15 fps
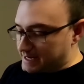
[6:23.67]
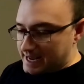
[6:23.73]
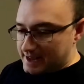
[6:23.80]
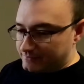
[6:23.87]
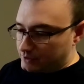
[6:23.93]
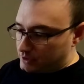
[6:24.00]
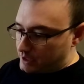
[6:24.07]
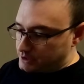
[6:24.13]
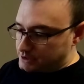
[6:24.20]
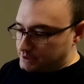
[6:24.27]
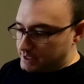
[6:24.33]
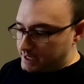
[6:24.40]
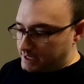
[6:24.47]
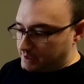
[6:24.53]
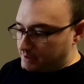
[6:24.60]
need to have a clutch
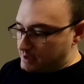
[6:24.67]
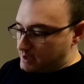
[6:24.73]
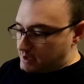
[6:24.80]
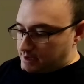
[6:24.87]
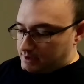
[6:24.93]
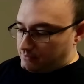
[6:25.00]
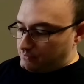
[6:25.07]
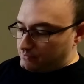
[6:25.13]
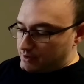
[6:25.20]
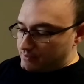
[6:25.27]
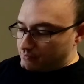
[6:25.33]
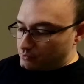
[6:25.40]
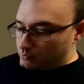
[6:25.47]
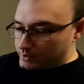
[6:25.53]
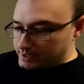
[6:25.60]
thing. If you've
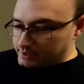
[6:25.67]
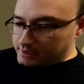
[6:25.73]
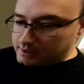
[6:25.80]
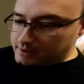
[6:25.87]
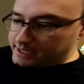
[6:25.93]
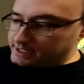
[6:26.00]
never ridden an